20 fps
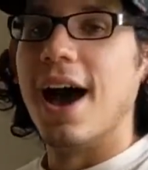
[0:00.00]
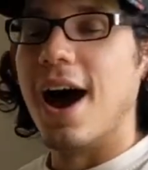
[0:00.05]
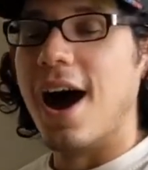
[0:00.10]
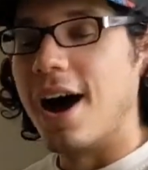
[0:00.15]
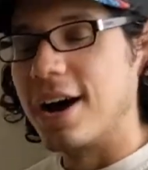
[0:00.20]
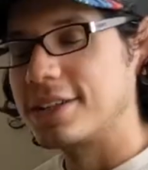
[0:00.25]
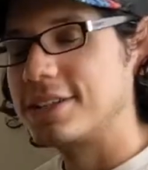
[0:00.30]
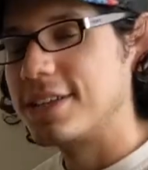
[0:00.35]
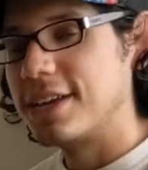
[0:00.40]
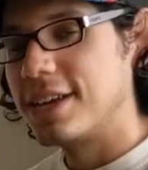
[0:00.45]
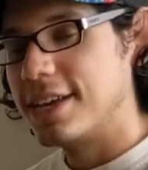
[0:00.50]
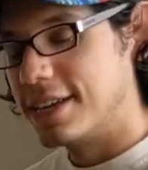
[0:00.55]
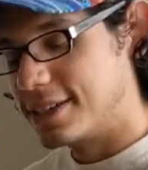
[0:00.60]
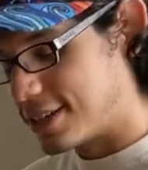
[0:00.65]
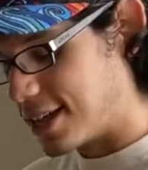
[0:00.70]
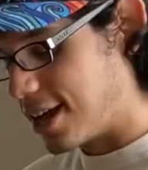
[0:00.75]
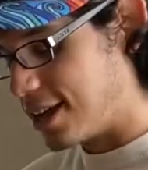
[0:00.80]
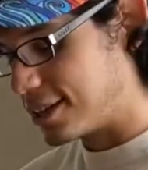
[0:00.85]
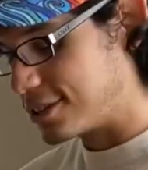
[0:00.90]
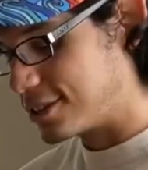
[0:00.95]
Octa
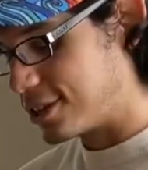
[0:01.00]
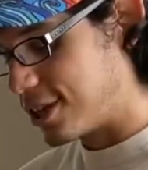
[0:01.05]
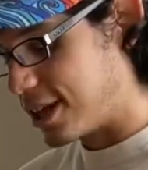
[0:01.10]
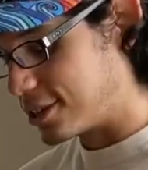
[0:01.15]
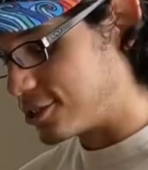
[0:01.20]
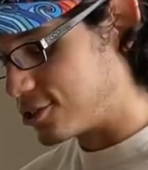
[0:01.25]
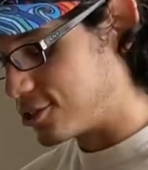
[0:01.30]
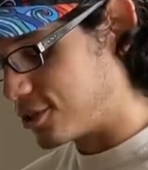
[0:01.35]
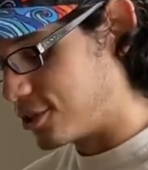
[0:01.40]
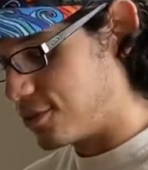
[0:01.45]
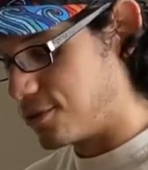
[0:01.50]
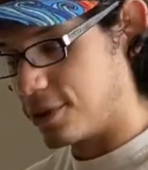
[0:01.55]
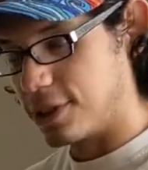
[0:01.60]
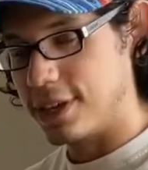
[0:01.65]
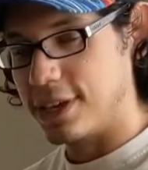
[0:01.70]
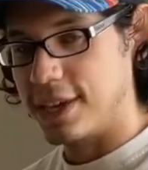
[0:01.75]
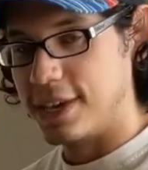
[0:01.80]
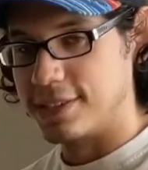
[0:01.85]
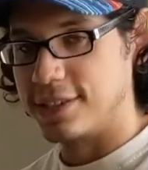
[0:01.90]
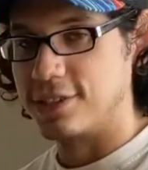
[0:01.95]
is actually
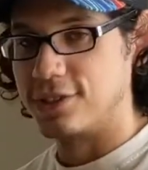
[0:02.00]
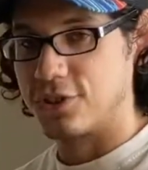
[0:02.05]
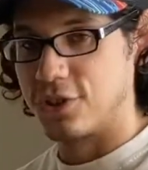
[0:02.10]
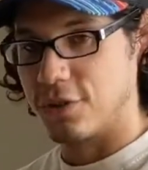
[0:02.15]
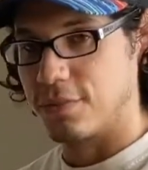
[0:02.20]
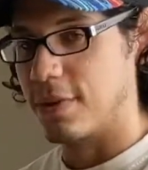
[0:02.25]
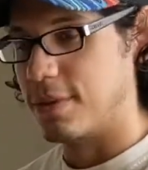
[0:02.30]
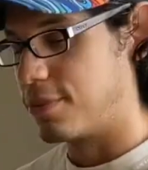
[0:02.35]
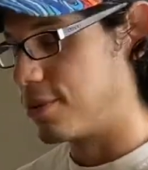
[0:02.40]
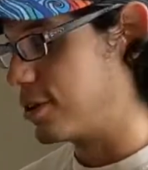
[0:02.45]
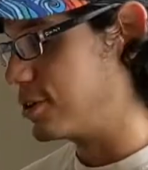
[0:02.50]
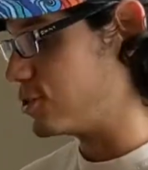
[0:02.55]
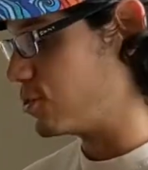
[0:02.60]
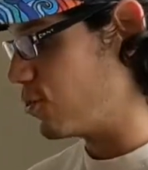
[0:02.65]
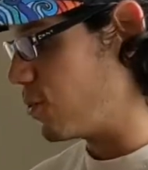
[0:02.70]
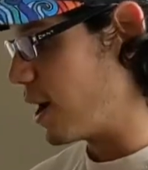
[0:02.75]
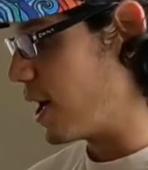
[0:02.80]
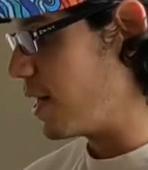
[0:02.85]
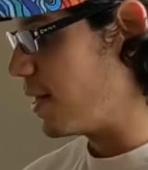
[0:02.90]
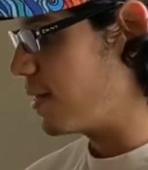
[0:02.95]
really easy to remember as
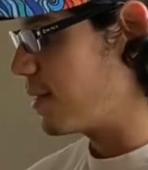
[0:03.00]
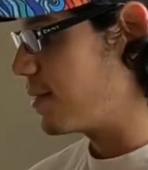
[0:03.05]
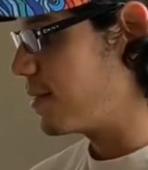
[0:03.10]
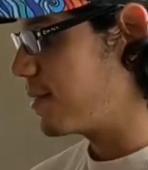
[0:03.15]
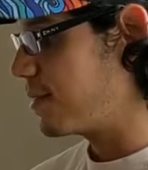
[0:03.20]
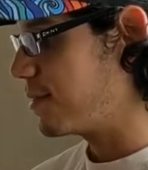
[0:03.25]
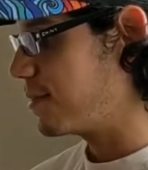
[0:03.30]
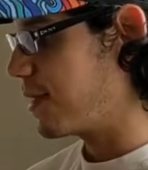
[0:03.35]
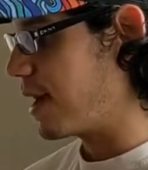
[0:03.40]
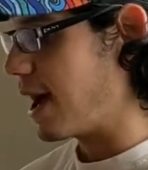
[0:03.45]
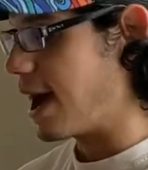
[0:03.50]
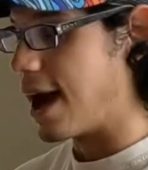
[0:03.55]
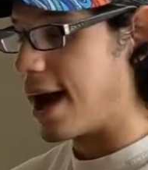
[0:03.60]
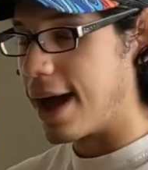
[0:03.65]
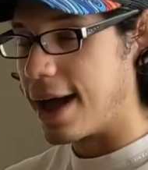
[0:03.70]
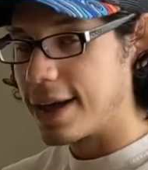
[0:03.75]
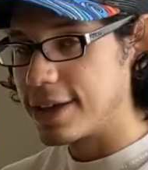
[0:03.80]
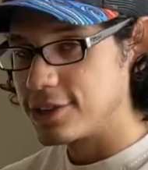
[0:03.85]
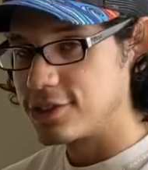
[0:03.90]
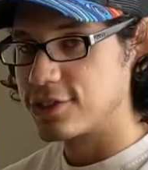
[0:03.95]
well.
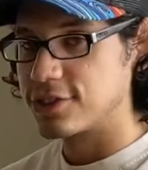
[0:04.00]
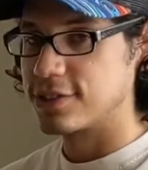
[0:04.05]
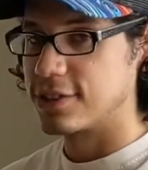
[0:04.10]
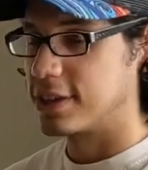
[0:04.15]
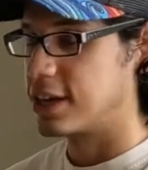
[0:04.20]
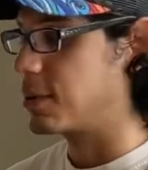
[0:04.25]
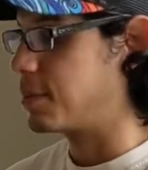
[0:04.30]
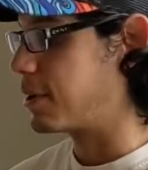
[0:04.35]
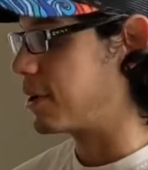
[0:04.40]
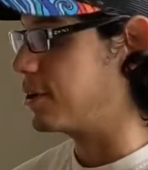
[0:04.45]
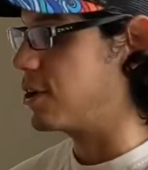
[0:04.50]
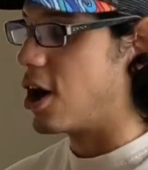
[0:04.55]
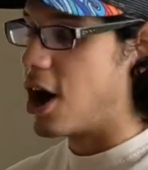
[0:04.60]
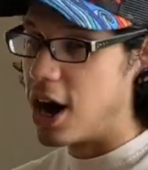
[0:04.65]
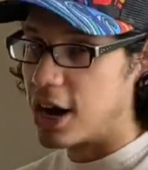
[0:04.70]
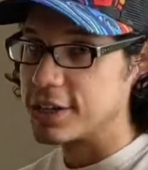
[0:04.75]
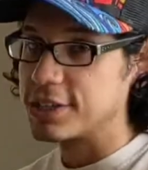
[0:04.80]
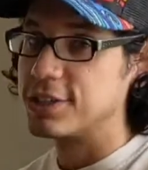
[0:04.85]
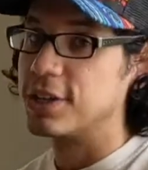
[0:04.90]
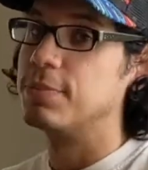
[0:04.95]
I just think about an
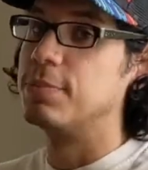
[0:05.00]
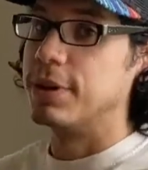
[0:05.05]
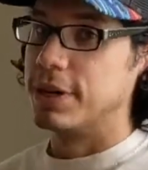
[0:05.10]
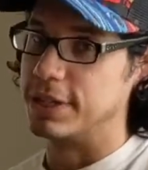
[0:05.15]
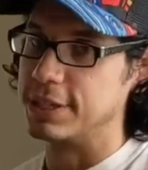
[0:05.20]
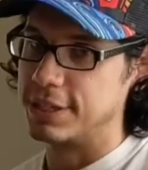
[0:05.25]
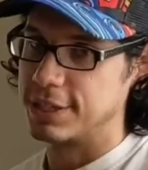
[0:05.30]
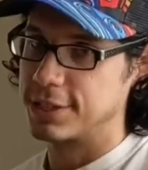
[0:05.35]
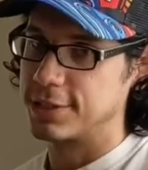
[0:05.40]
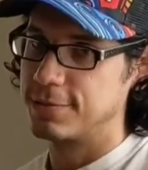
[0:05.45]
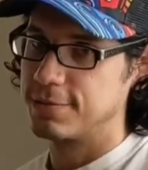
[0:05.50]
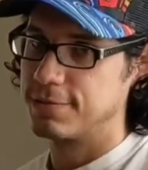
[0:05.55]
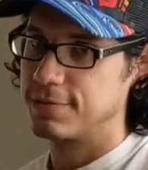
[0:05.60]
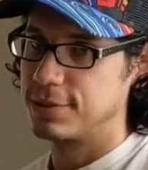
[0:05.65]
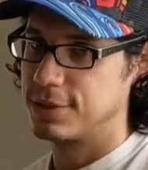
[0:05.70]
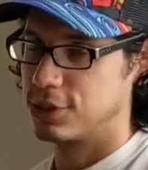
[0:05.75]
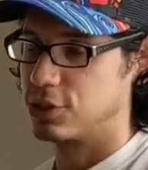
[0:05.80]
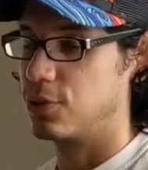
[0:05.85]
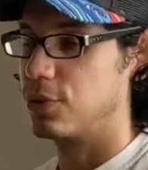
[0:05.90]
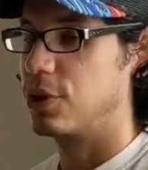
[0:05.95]
octopus.
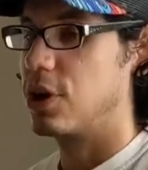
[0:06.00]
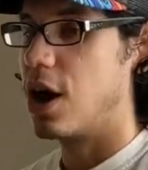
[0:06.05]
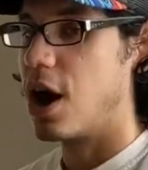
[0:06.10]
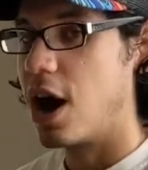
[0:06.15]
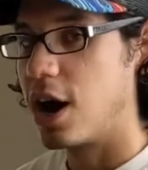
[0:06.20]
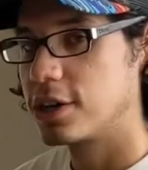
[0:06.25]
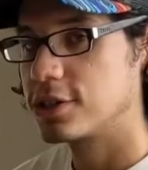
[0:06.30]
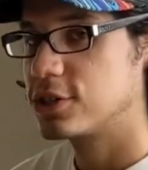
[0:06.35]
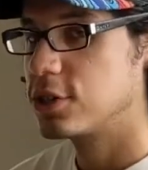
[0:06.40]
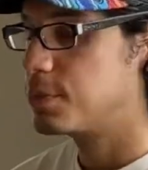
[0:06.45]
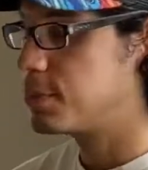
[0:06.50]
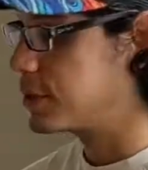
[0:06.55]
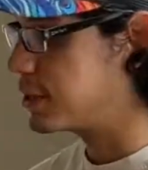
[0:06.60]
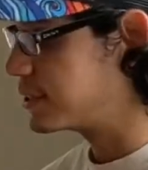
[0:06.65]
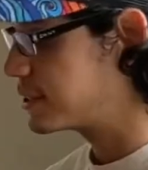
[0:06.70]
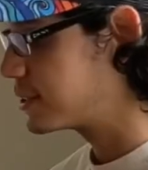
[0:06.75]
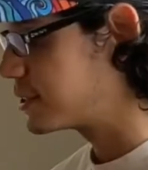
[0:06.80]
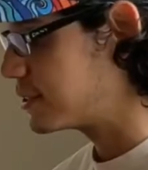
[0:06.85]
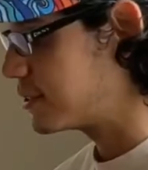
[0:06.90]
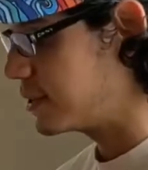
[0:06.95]
So an
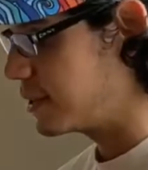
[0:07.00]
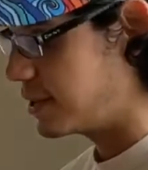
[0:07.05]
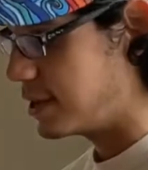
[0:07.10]
octopus